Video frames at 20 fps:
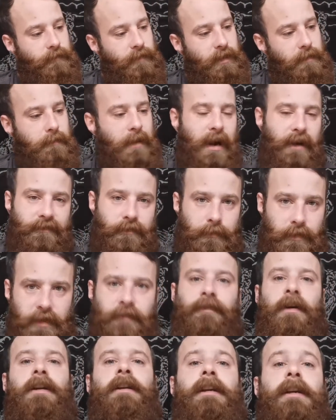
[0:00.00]
You might have to
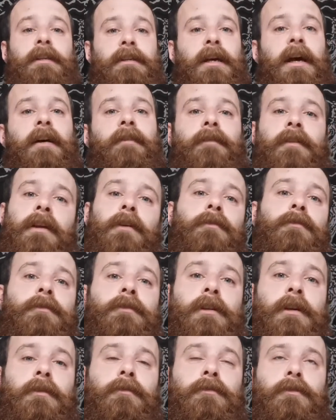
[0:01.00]
modify your guitar for
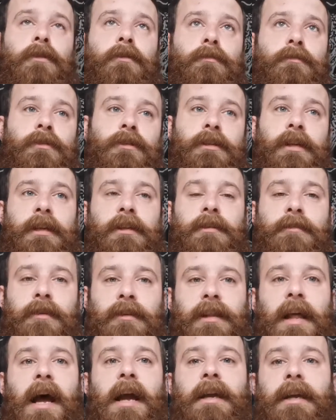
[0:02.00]
those though, so stick to
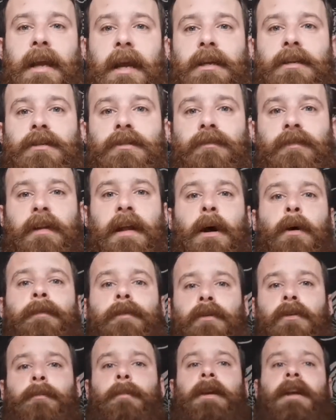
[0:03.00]
the light gauges for now
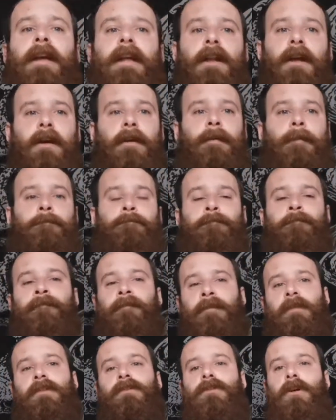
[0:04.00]
if you're a beginner.
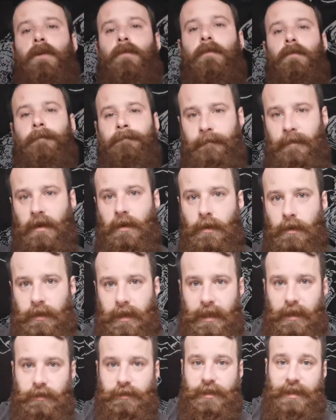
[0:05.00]
So
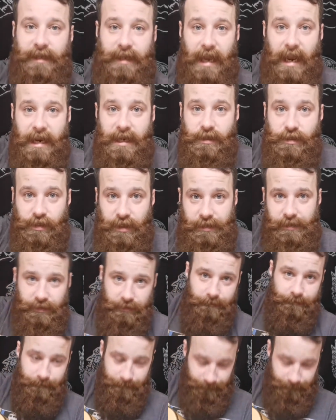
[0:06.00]
getting on to gauges.